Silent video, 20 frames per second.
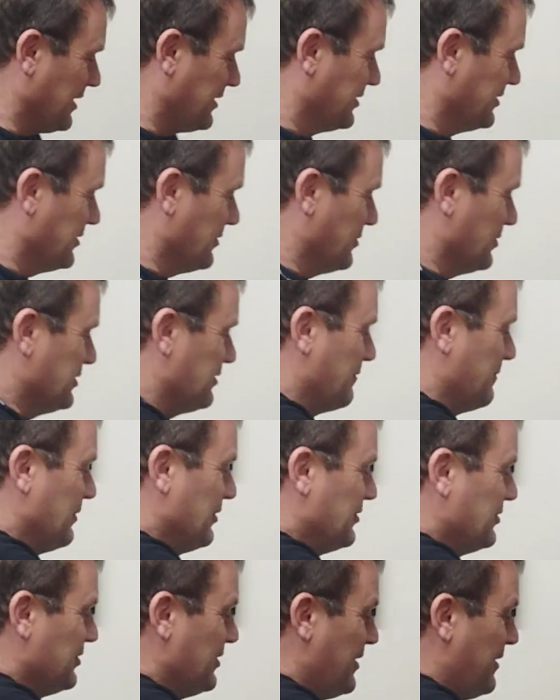get to do it so
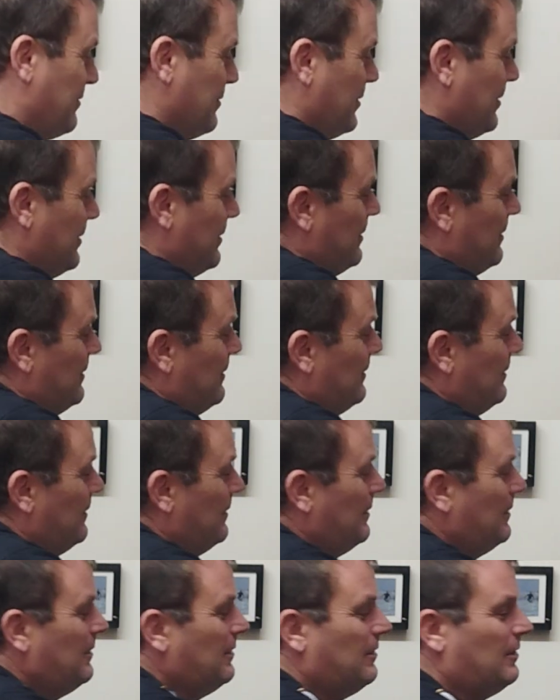much now.
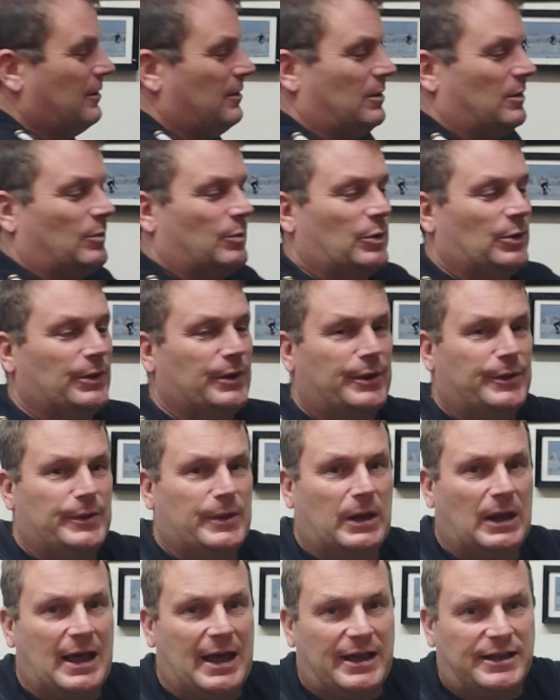But
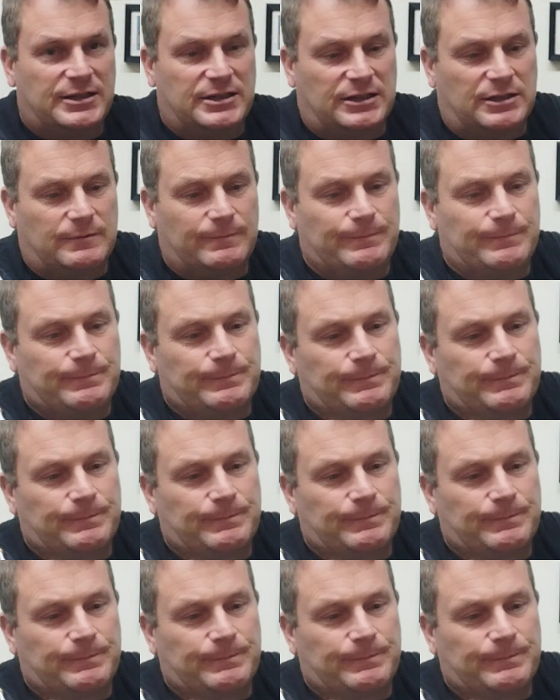nonetheless,